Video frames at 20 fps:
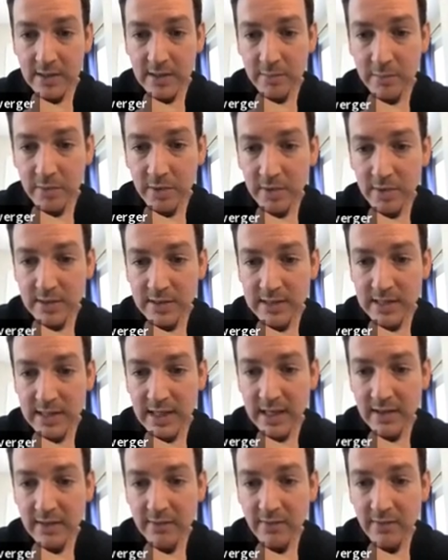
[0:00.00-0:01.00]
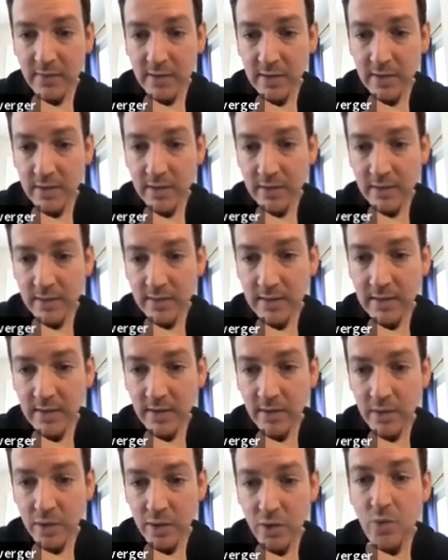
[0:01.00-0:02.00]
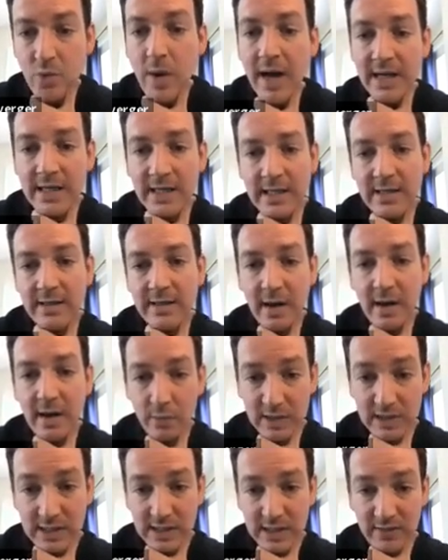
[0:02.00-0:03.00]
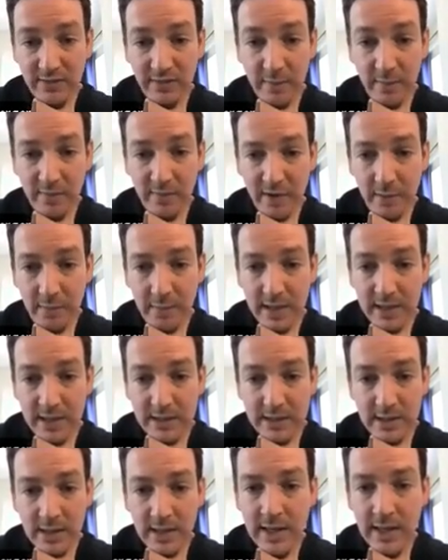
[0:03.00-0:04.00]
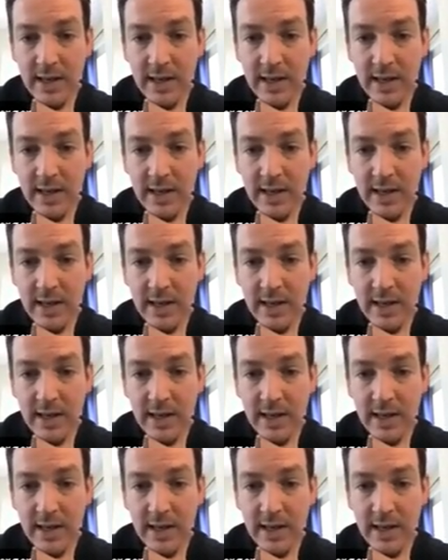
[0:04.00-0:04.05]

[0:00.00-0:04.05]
I'm going to save the UID that I received from Firebase.